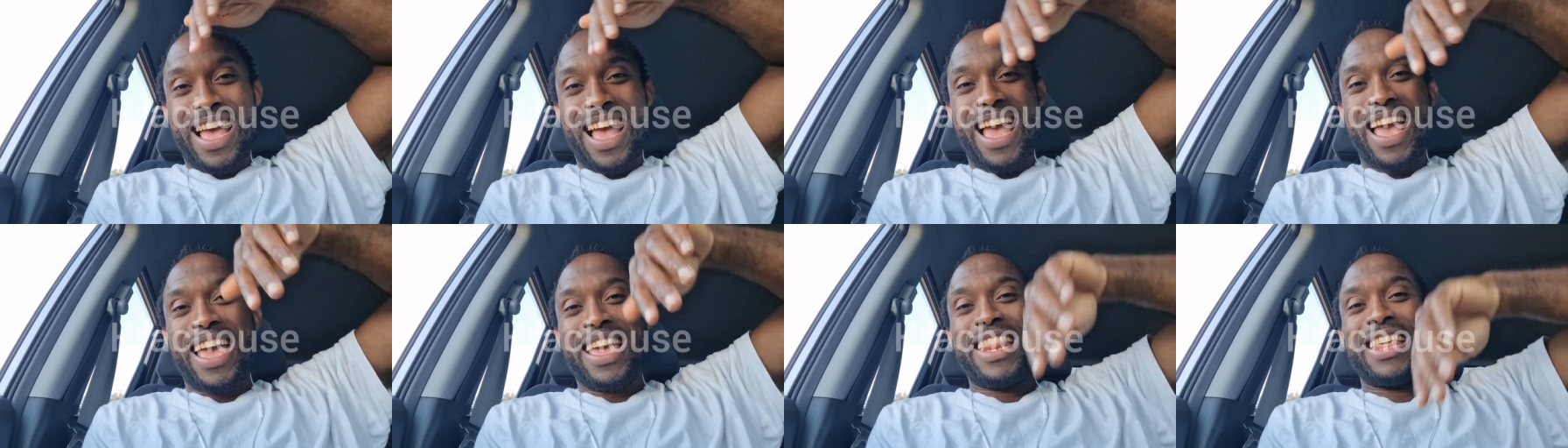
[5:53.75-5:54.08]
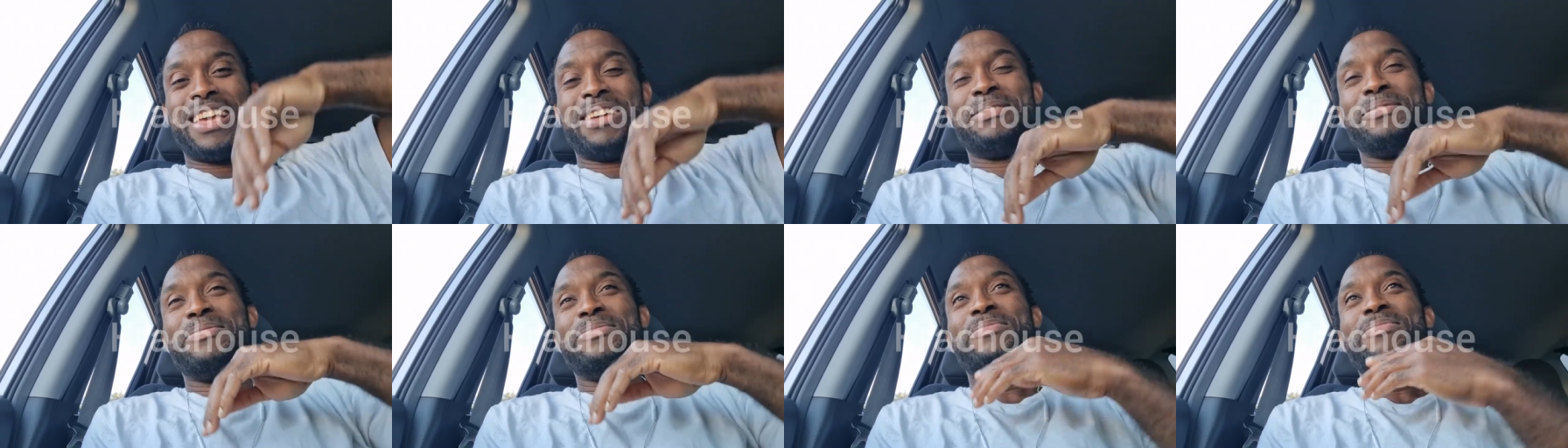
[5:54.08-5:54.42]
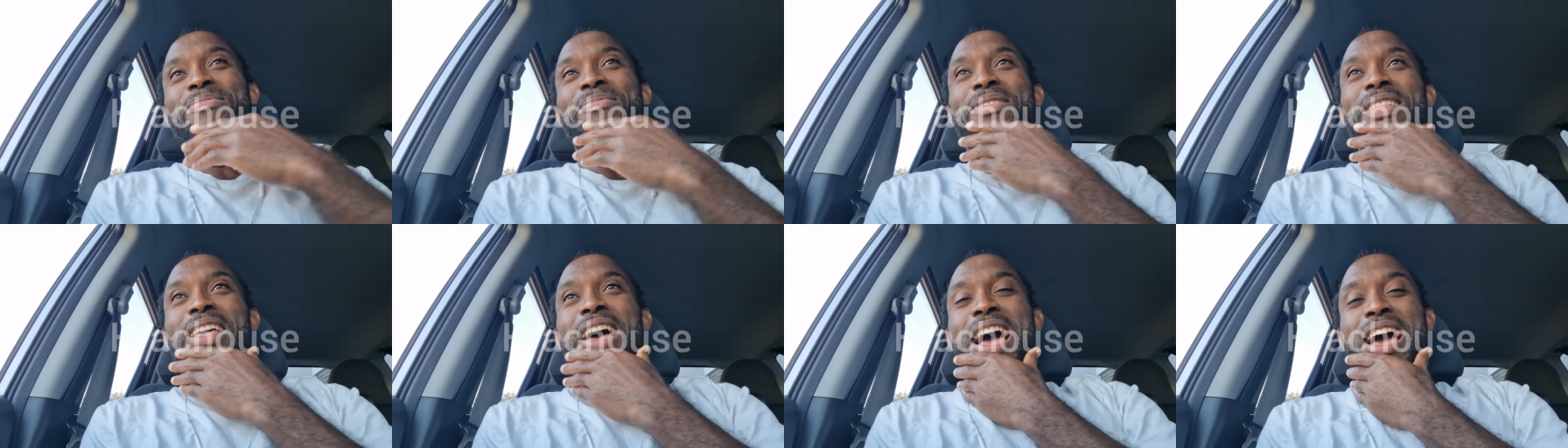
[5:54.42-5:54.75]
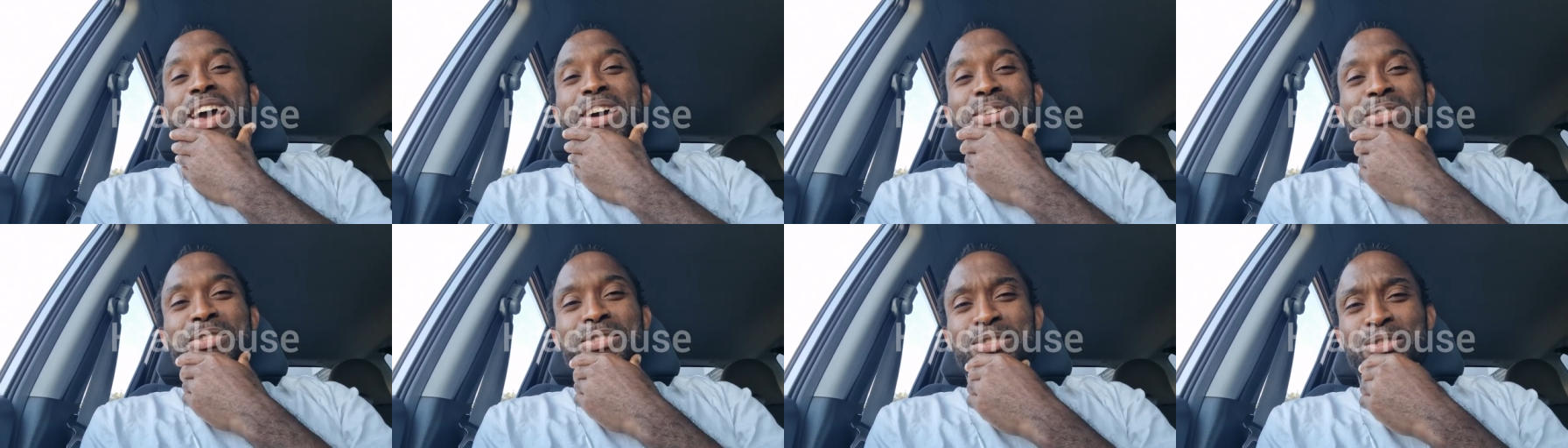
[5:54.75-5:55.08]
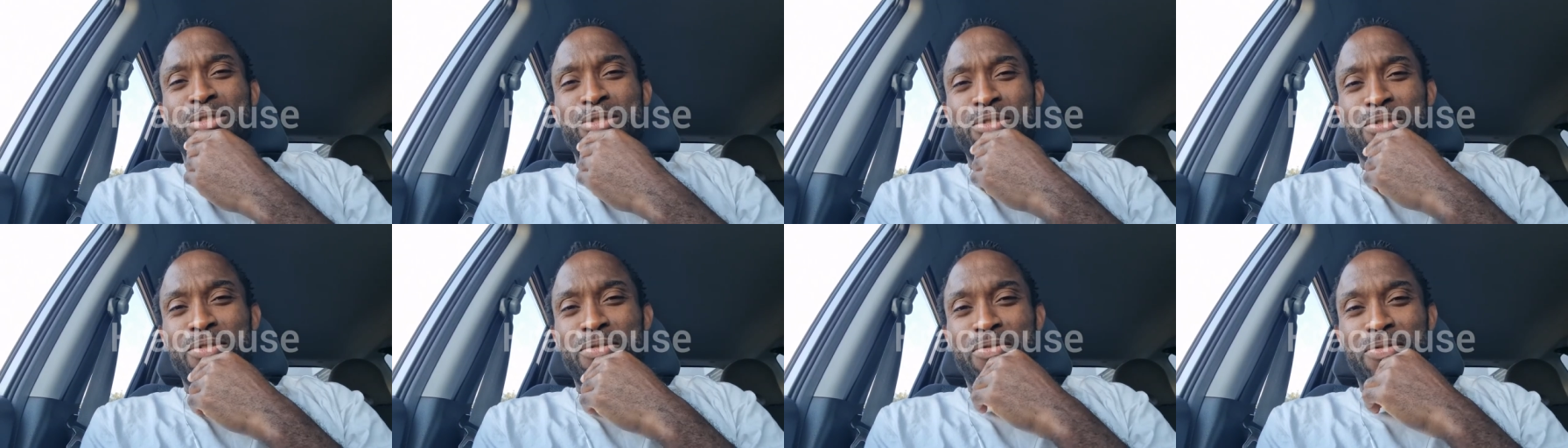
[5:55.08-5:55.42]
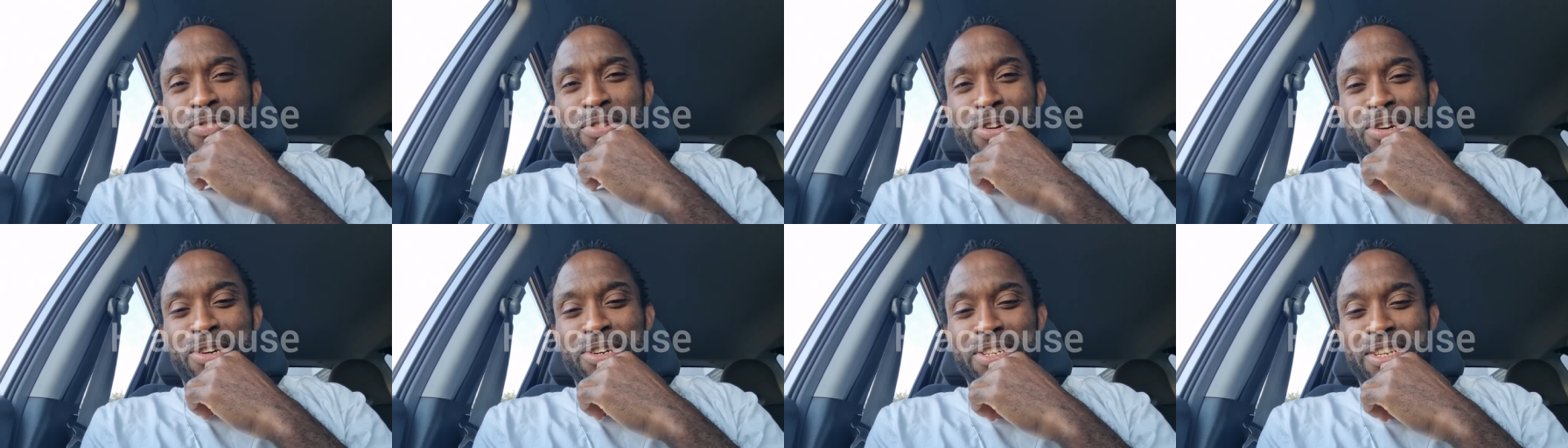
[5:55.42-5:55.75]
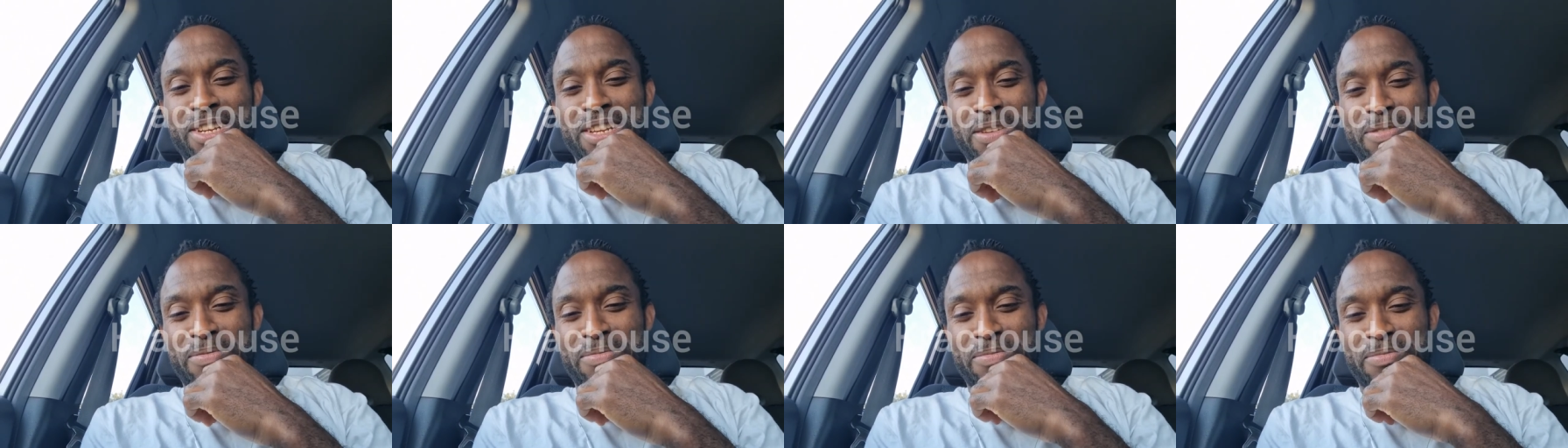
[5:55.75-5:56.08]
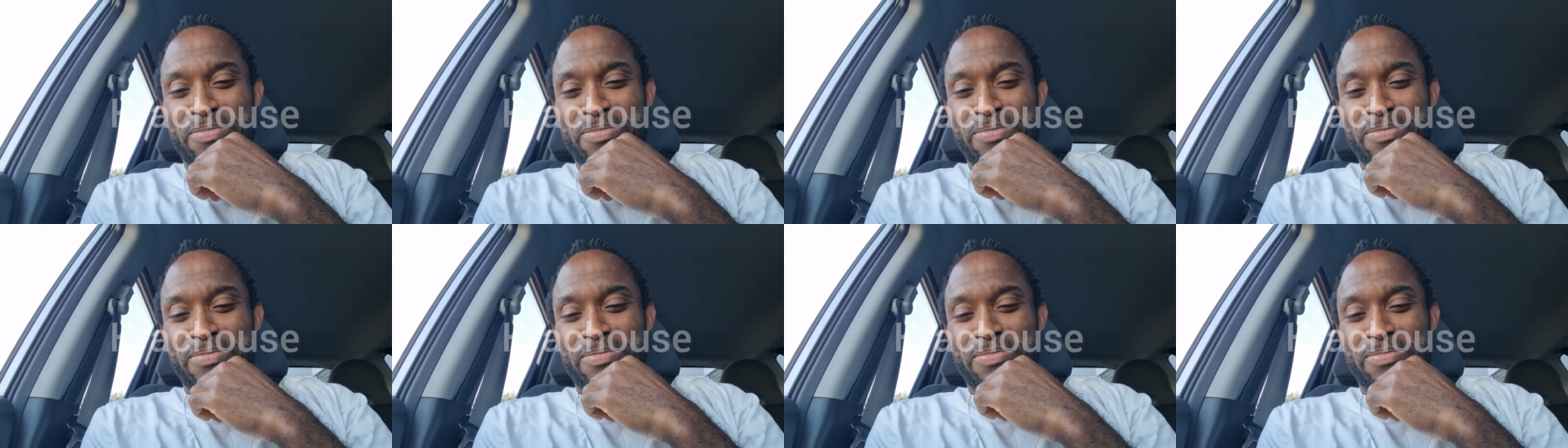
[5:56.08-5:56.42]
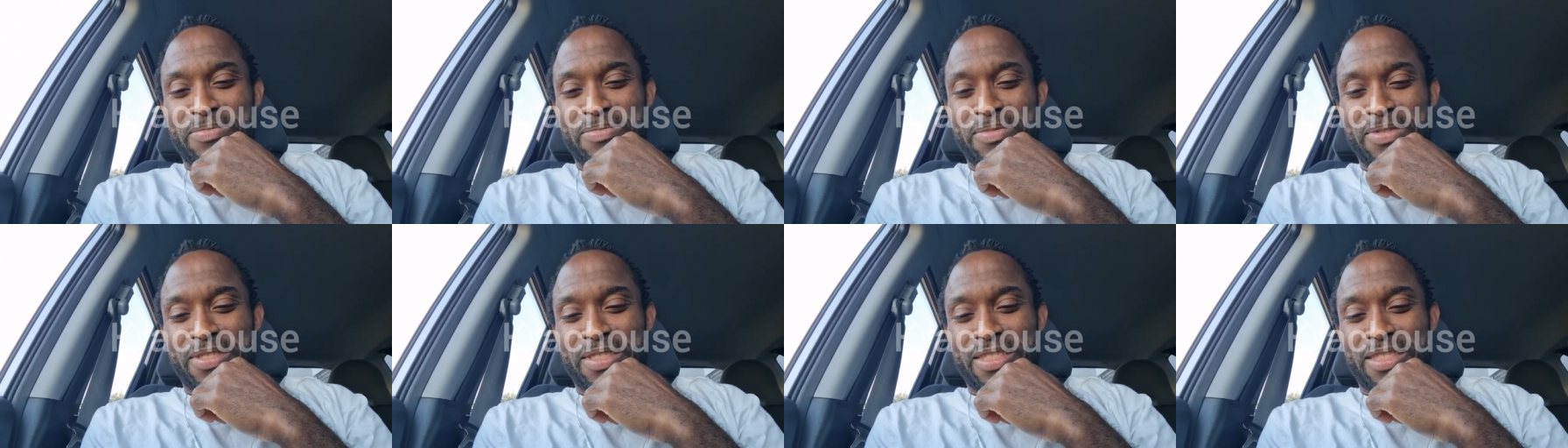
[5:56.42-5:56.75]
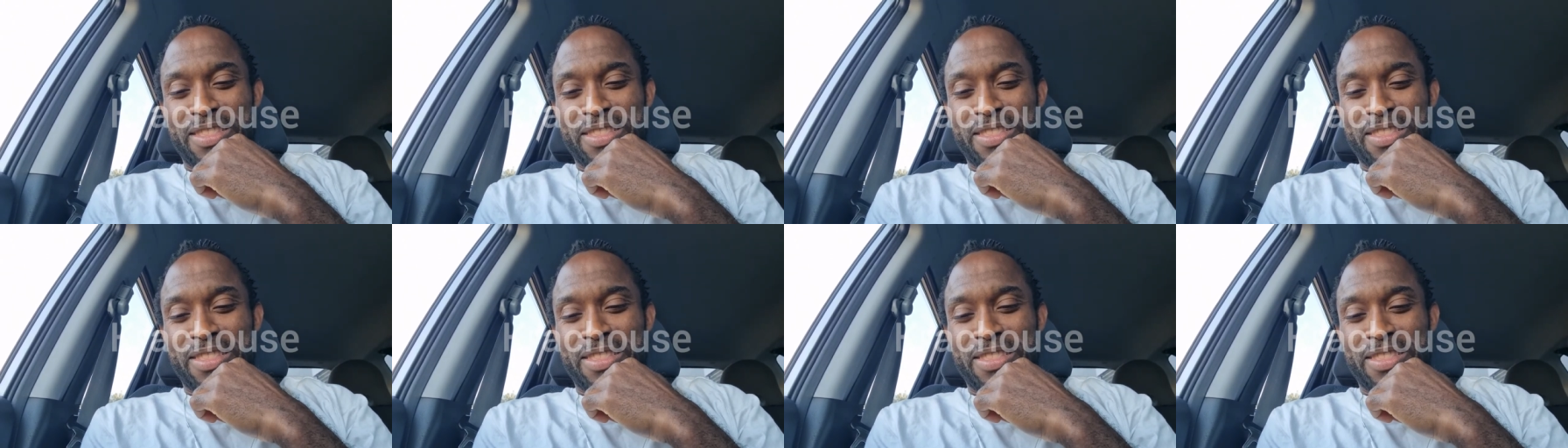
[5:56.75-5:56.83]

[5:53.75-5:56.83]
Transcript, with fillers: And um, I also vlogged Um,